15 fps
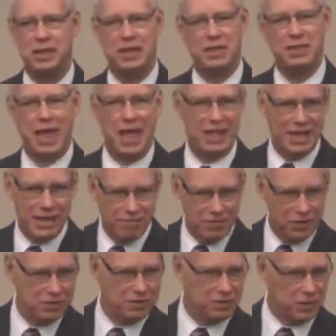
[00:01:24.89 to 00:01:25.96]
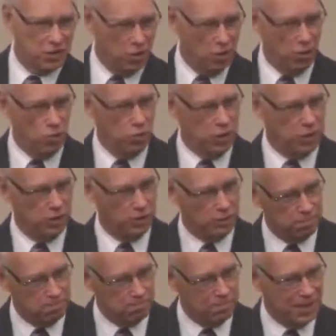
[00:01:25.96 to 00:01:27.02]
that even though we are
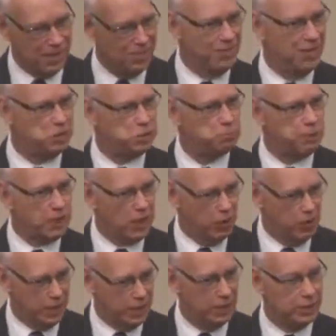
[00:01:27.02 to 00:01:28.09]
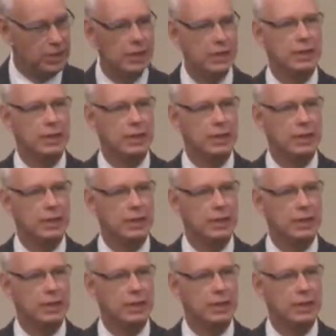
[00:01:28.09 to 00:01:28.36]
in this period,